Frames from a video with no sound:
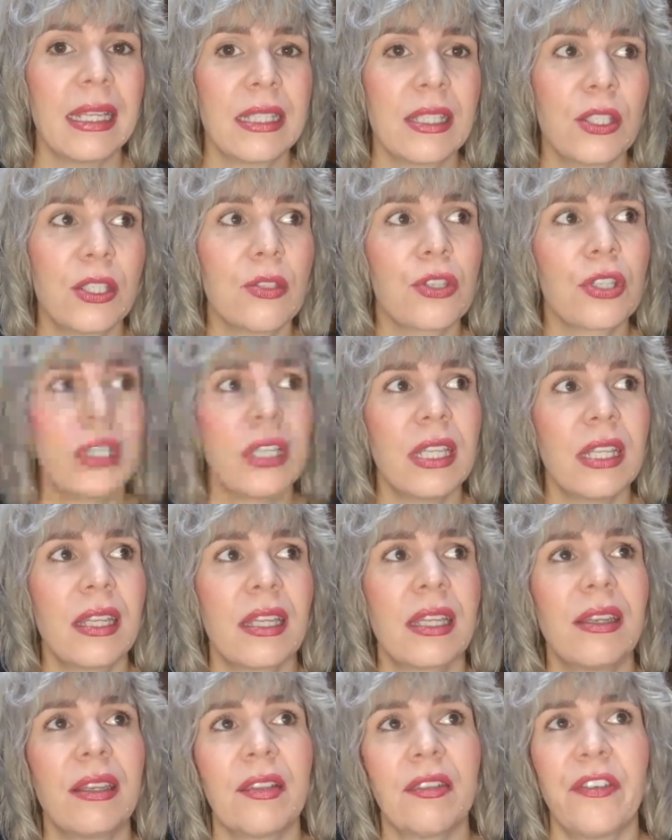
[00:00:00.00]
it's usually
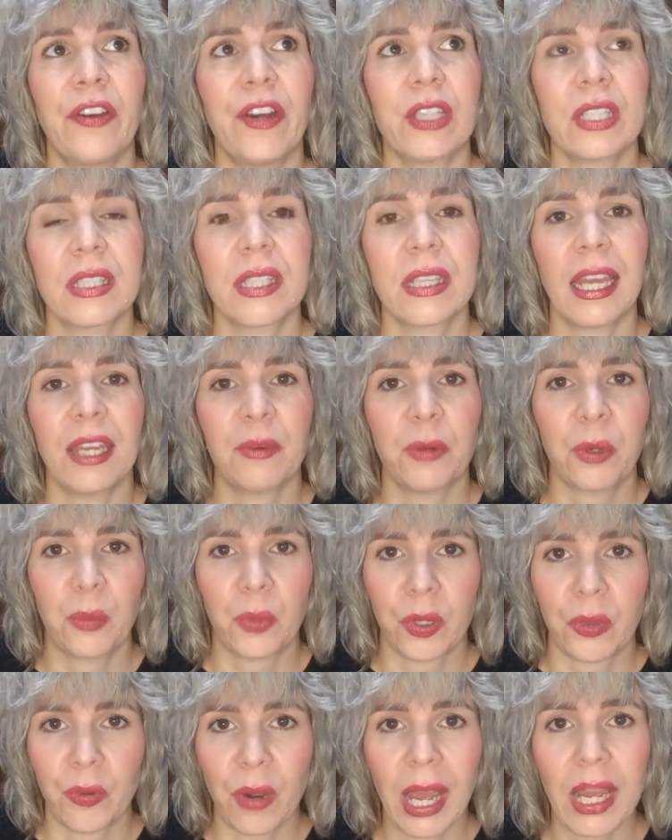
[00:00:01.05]
then the first night when
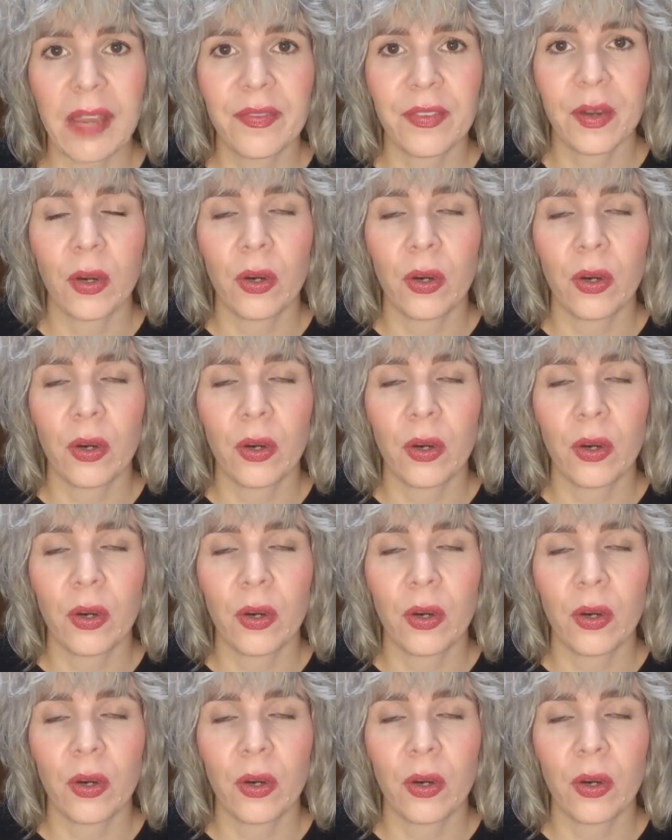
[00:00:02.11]
we arrive